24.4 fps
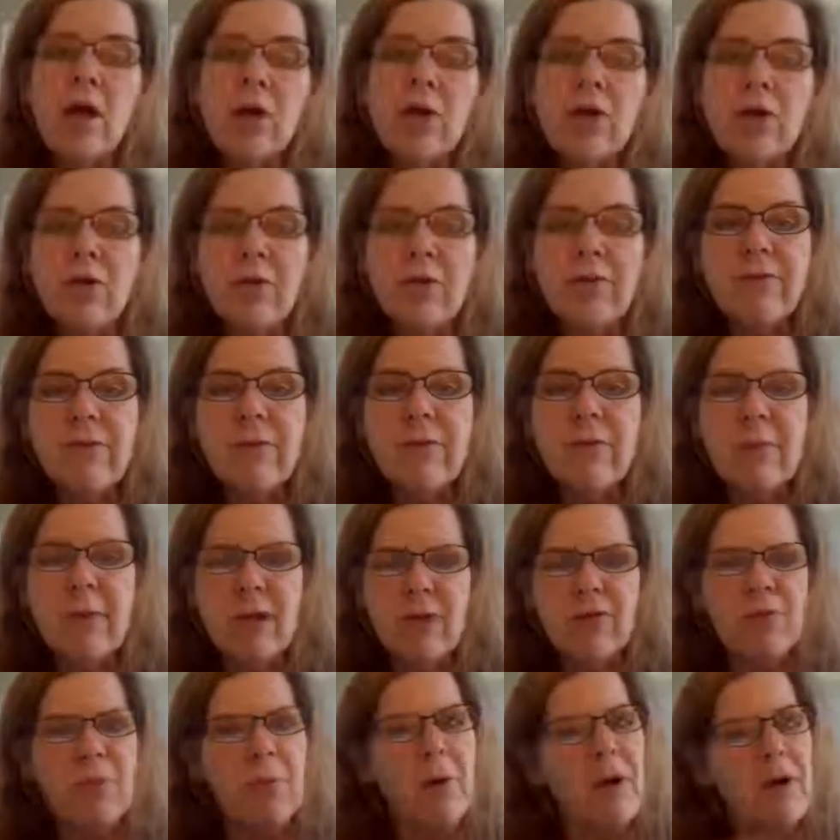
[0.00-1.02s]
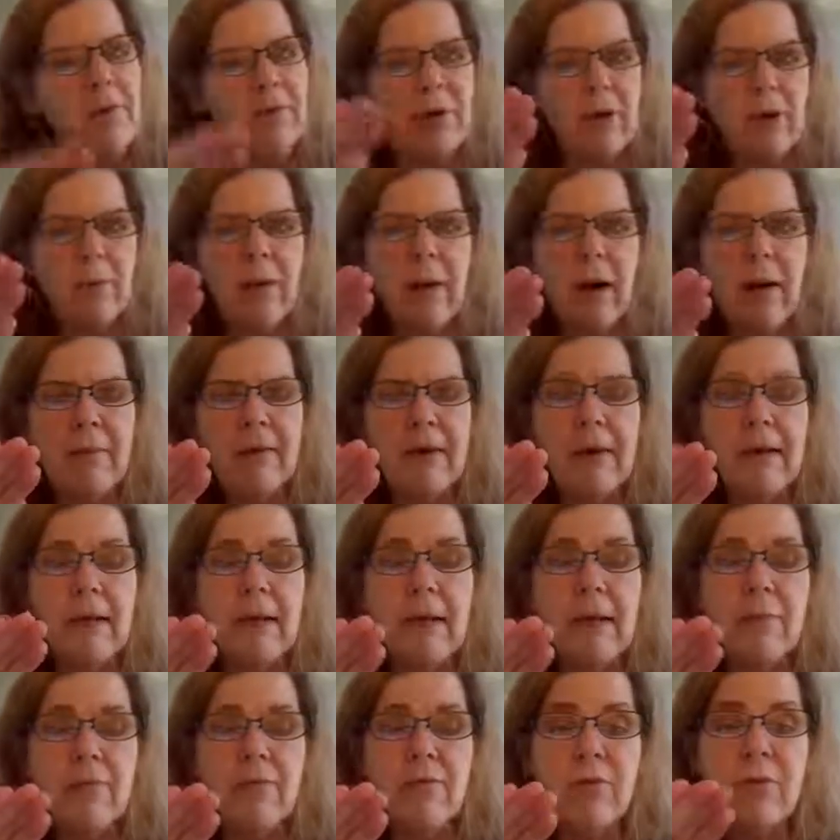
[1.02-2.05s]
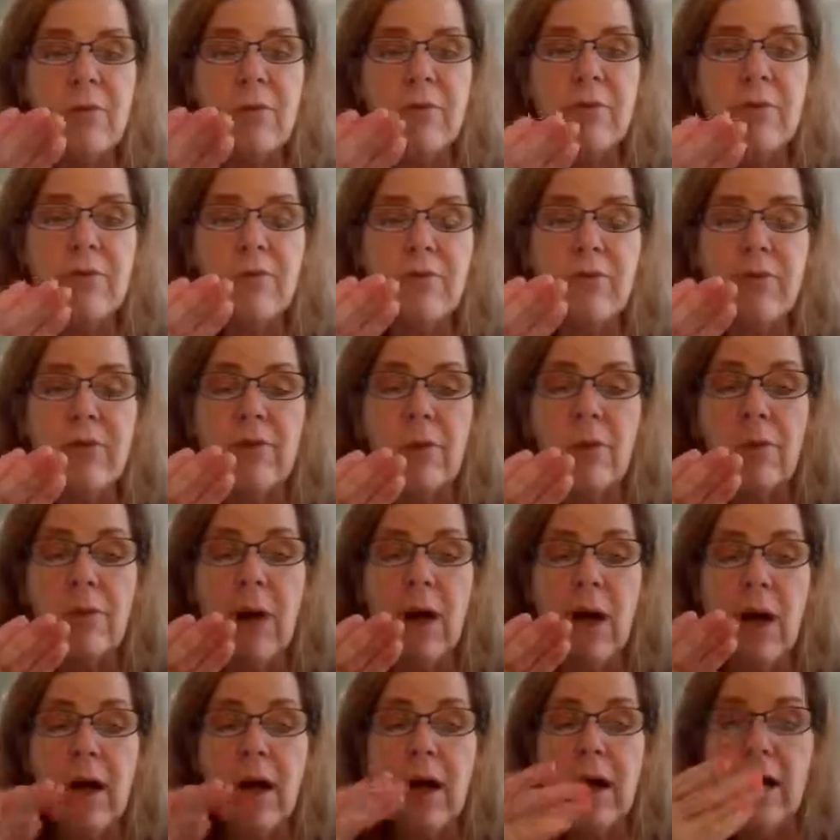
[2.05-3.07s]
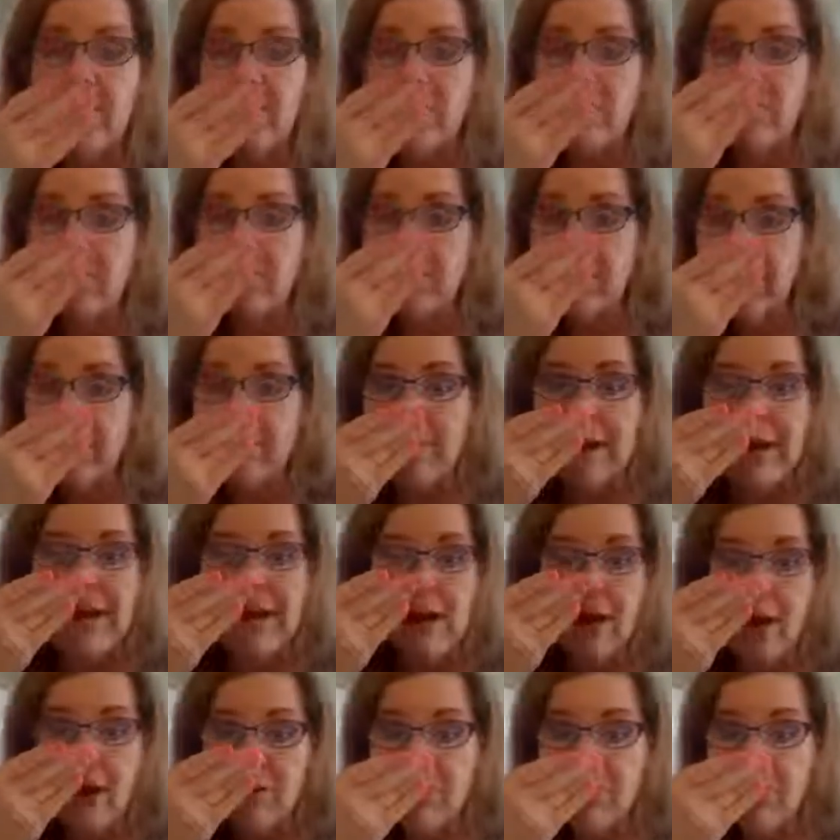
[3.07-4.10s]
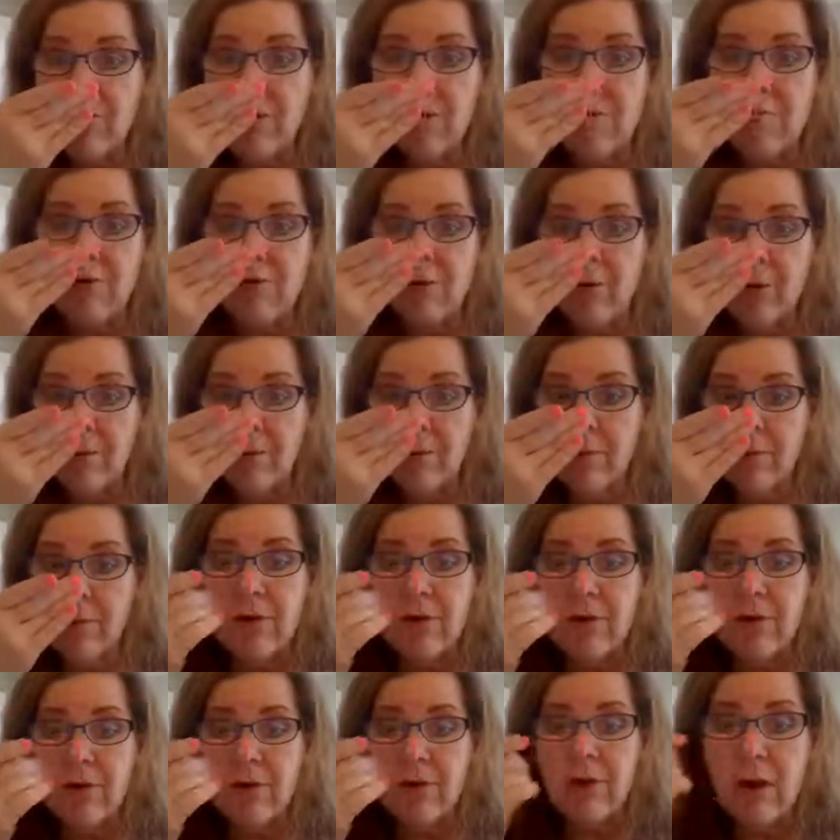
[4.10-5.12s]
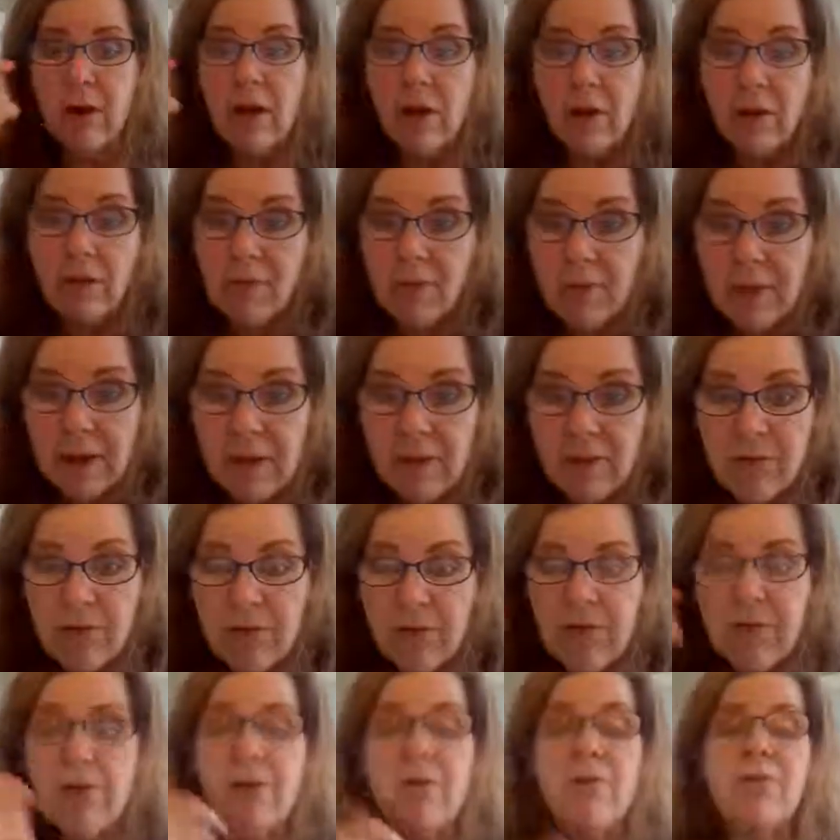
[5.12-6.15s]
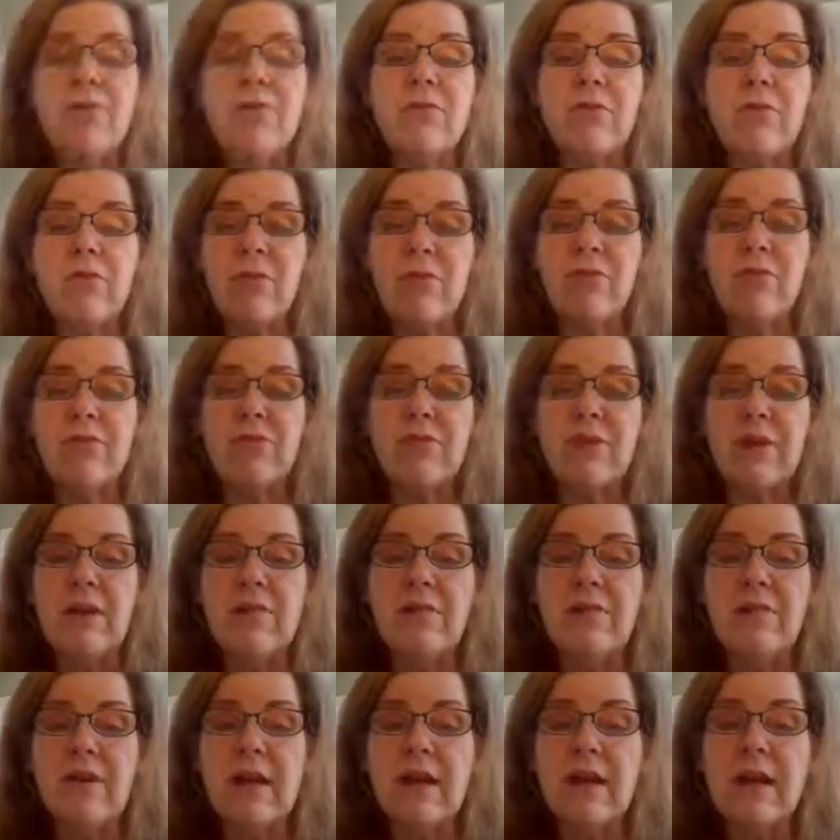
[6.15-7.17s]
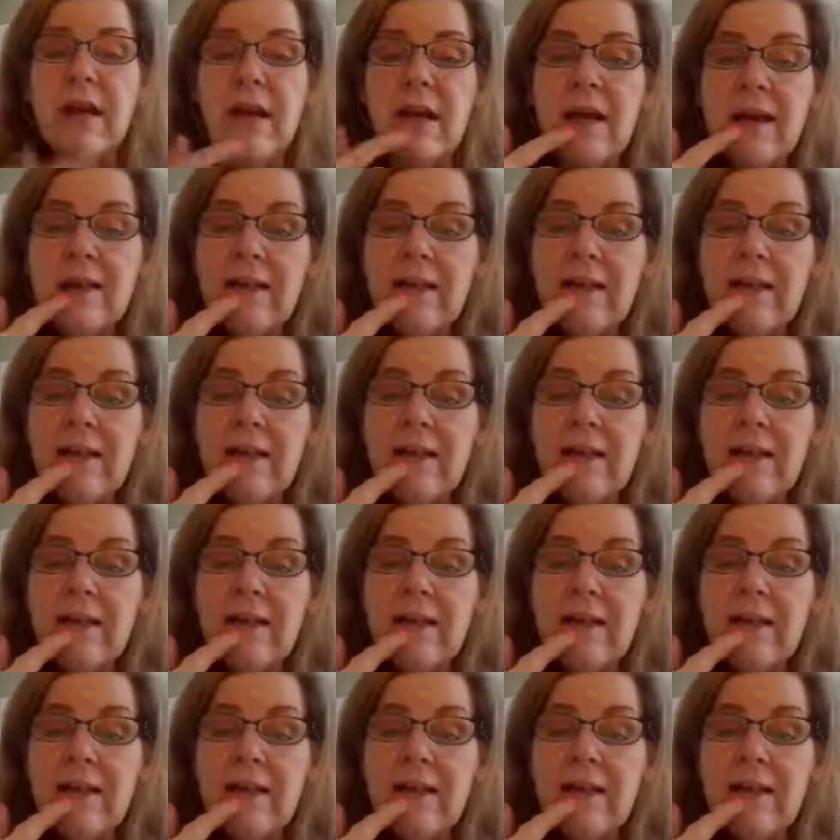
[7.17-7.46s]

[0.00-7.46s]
Sure, for the most part, they're probably going to absorb it through their paws, but they may also absorb it through their nose because their noses are sniffing.